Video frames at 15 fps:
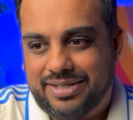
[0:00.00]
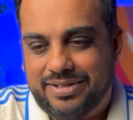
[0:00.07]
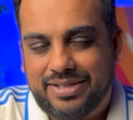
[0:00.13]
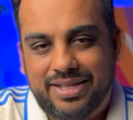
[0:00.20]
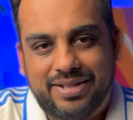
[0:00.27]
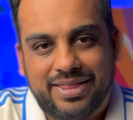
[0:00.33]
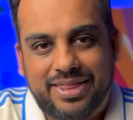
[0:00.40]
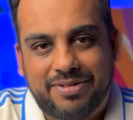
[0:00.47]

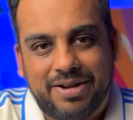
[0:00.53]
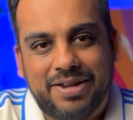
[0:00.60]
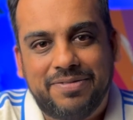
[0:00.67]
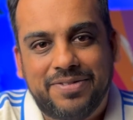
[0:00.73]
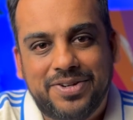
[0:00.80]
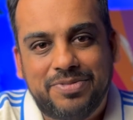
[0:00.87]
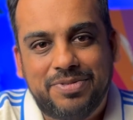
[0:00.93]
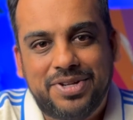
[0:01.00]
they're 3
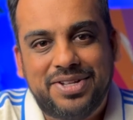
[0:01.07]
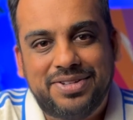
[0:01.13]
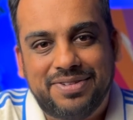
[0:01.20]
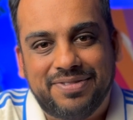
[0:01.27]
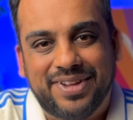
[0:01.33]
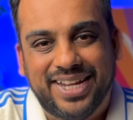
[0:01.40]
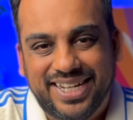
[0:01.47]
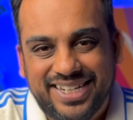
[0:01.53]
for
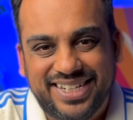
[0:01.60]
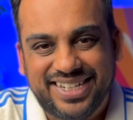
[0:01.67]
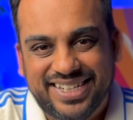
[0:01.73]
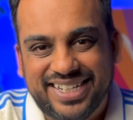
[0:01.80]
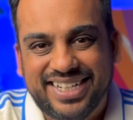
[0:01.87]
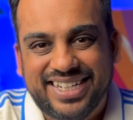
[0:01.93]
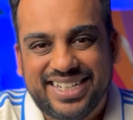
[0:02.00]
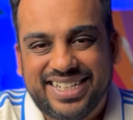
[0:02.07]
12,
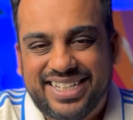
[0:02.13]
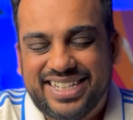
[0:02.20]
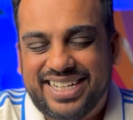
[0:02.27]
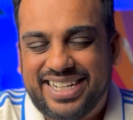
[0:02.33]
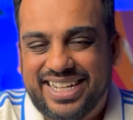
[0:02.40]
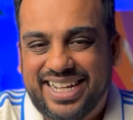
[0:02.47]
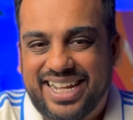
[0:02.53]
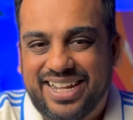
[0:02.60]

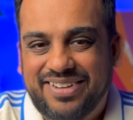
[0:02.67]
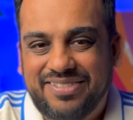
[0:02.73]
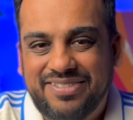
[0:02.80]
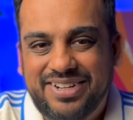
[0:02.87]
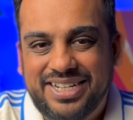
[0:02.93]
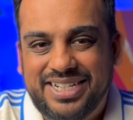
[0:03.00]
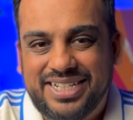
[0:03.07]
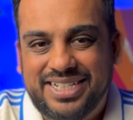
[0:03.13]

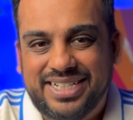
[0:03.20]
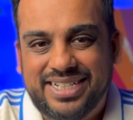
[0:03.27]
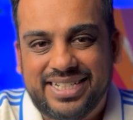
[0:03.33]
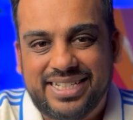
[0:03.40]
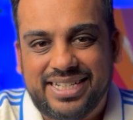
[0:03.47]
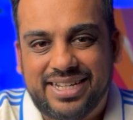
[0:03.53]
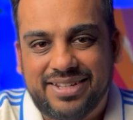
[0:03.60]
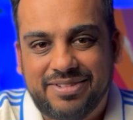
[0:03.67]
which
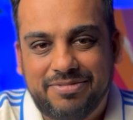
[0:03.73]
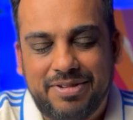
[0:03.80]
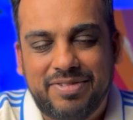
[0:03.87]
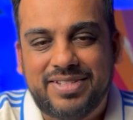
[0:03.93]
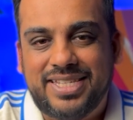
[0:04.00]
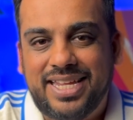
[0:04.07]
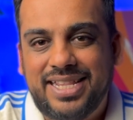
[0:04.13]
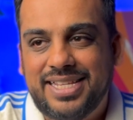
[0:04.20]

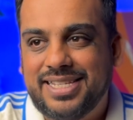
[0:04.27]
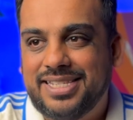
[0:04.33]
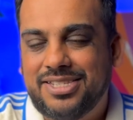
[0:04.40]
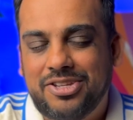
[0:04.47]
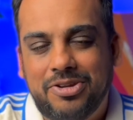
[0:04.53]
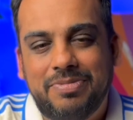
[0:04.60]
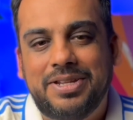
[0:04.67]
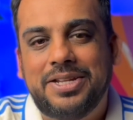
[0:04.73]
we've seen this
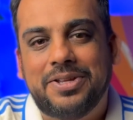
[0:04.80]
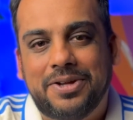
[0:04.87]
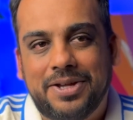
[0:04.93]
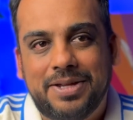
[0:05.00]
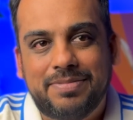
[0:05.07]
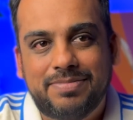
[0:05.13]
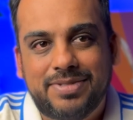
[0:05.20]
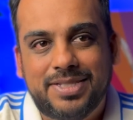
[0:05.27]
so many
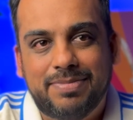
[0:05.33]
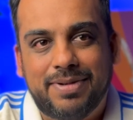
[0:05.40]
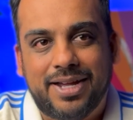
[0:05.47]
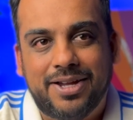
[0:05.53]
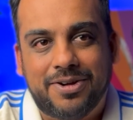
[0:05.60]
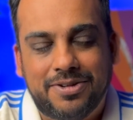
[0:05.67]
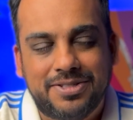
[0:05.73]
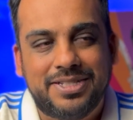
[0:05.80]
times
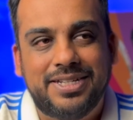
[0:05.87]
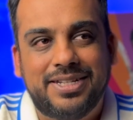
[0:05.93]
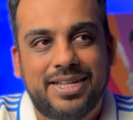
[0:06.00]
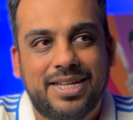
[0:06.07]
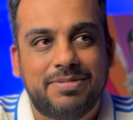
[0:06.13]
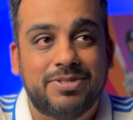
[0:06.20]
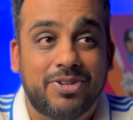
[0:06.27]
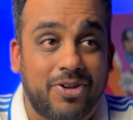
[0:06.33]
by Aussie
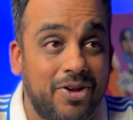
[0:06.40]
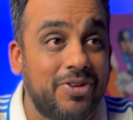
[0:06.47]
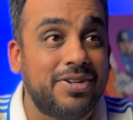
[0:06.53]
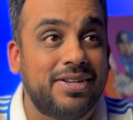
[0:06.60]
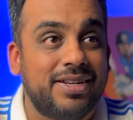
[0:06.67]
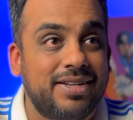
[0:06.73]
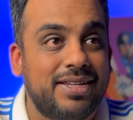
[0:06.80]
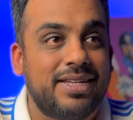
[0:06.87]
teams
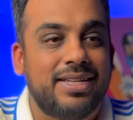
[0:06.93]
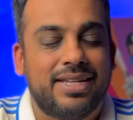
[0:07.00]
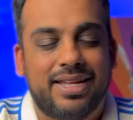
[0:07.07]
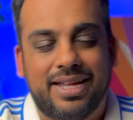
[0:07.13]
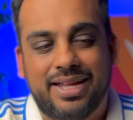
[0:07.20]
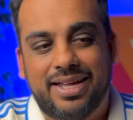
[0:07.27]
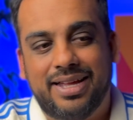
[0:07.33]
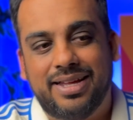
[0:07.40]
on
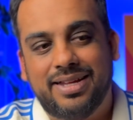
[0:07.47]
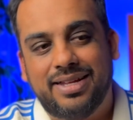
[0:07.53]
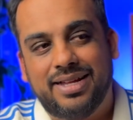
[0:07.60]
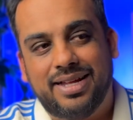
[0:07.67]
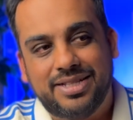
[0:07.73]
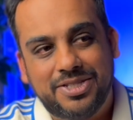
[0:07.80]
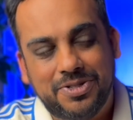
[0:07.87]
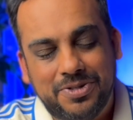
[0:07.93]

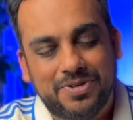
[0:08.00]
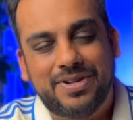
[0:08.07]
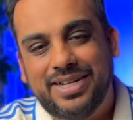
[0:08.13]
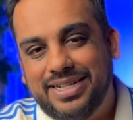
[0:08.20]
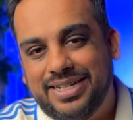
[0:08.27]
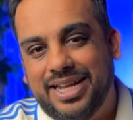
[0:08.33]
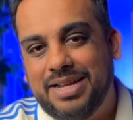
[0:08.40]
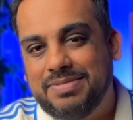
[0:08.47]

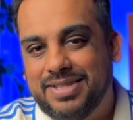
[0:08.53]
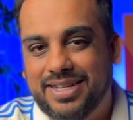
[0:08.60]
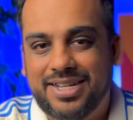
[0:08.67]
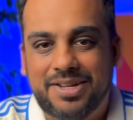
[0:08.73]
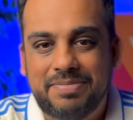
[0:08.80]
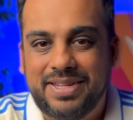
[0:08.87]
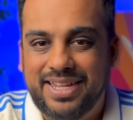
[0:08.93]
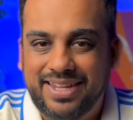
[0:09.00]
touring teams that
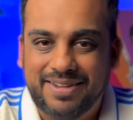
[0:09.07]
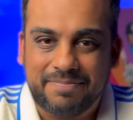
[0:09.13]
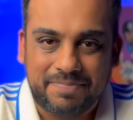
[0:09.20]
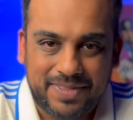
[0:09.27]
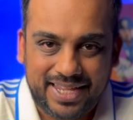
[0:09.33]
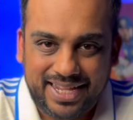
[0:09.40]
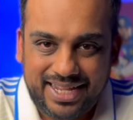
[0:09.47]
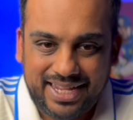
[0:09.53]
come here.
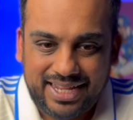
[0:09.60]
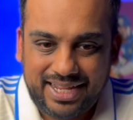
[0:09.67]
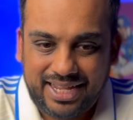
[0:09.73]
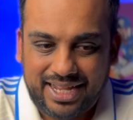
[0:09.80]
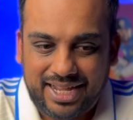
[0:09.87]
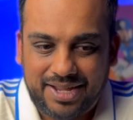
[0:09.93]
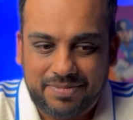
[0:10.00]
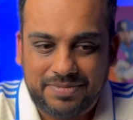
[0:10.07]

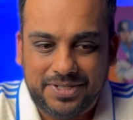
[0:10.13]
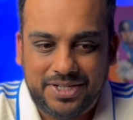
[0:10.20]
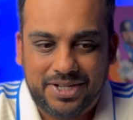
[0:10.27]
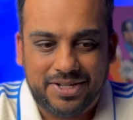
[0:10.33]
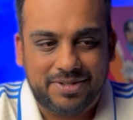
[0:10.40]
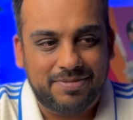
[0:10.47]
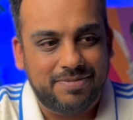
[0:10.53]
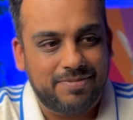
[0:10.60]

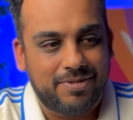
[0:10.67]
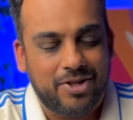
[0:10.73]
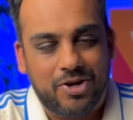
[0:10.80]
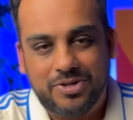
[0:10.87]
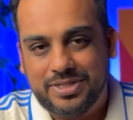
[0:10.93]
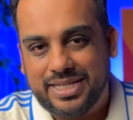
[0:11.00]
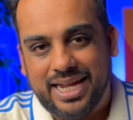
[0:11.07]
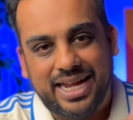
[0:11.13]

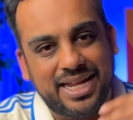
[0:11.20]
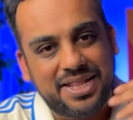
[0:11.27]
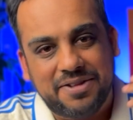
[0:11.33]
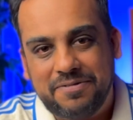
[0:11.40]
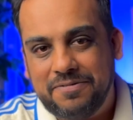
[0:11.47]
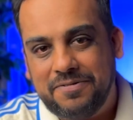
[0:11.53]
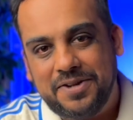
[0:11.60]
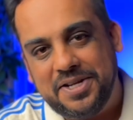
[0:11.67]
Long day in
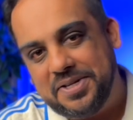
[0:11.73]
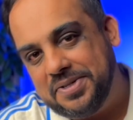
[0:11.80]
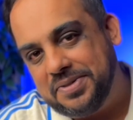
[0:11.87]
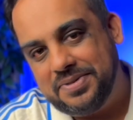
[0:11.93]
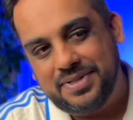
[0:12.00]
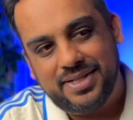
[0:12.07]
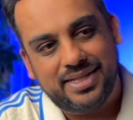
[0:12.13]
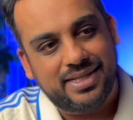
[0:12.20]
the
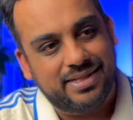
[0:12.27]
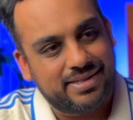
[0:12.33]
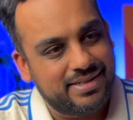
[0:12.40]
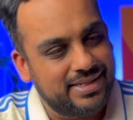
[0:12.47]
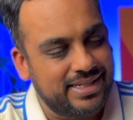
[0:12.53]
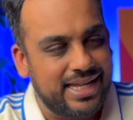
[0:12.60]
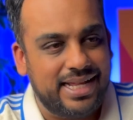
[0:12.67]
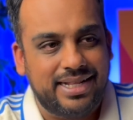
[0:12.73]
field.
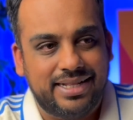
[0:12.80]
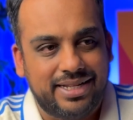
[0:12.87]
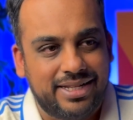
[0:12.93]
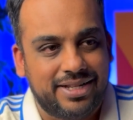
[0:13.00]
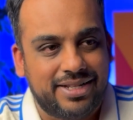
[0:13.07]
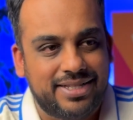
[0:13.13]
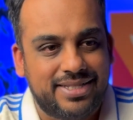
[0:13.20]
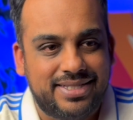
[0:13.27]

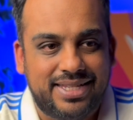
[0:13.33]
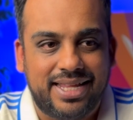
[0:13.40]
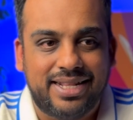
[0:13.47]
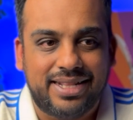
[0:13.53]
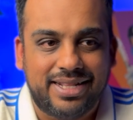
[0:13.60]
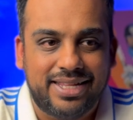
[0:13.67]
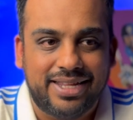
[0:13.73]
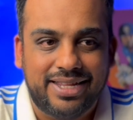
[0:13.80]
Send
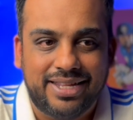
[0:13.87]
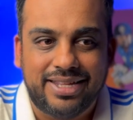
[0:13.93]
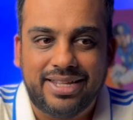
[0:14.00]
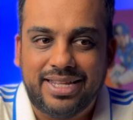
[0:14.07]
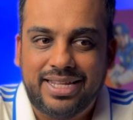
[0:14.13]
the